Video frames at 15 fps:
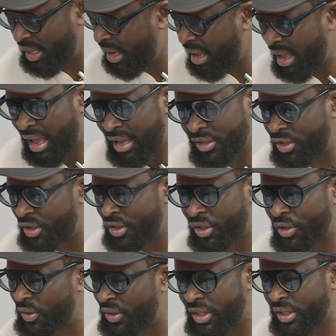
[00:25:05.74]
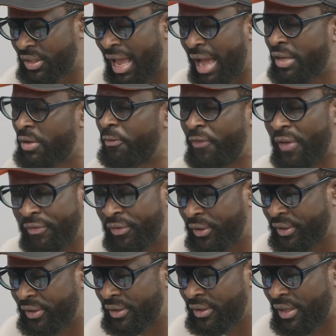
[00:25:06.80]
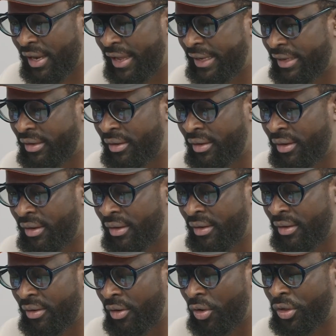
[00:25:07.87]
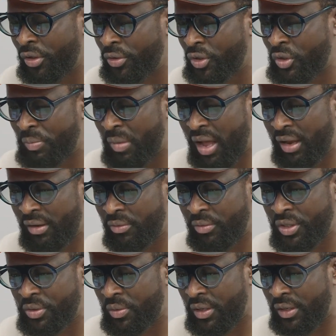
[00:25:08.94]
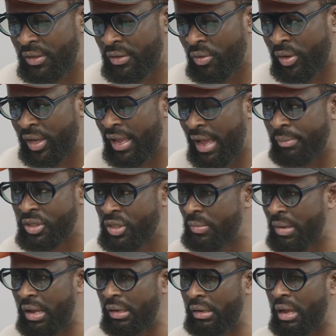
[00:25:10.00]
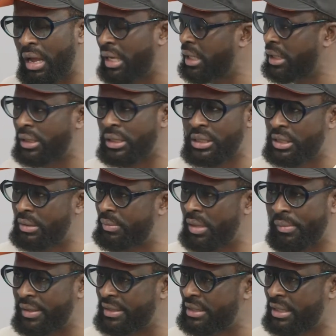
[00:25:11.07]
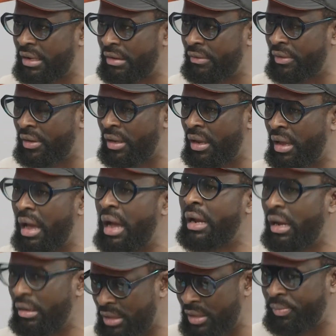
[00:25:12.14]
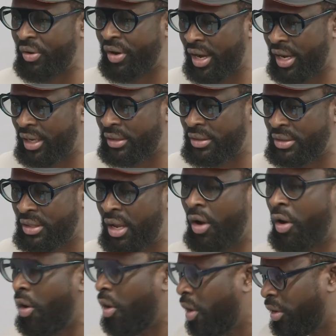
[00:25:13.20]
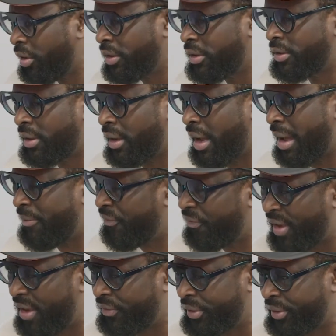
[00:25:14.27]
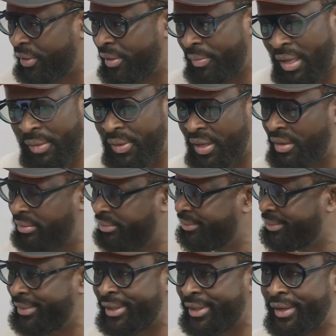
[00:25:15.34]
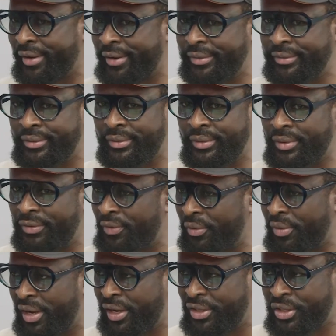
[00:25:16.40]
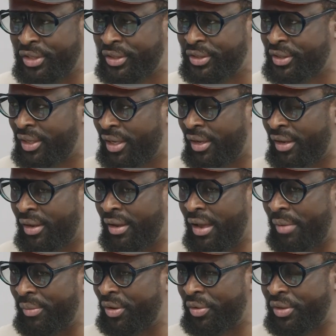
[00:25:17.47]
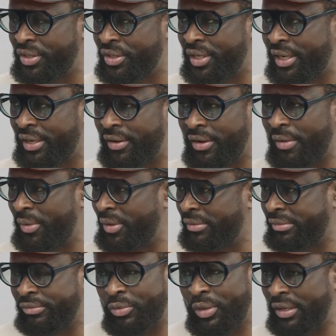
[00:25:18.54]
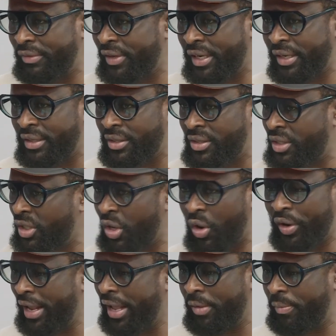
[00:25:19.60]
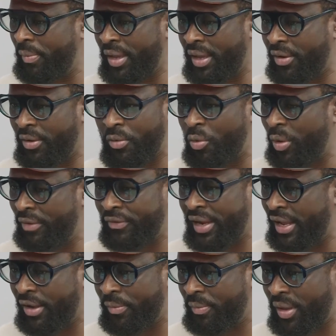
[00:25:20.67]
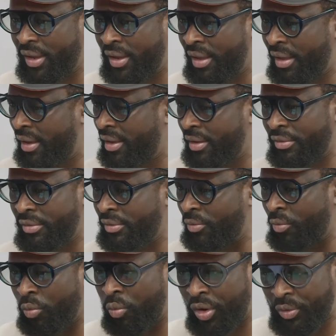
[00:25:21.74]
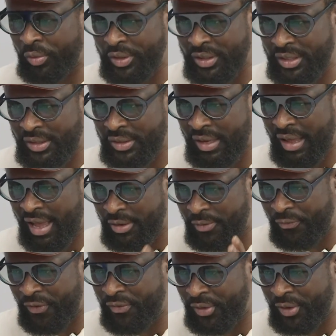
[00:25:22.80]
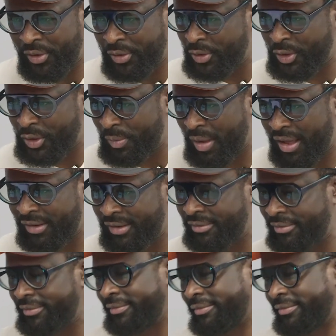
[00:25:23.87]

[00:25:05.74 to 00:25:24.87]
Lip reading: in. Do you see us? Are you favored? Like, or you smart? Which one? Okay, I'm smart. I got this thing by myself. I got the brains. Or I'm favored. Maybe, if you're religious, I'm a Christian, or I'm a whatever it is, God help me, or whoever help me. What do you want to say to that? Are you favored or you smart?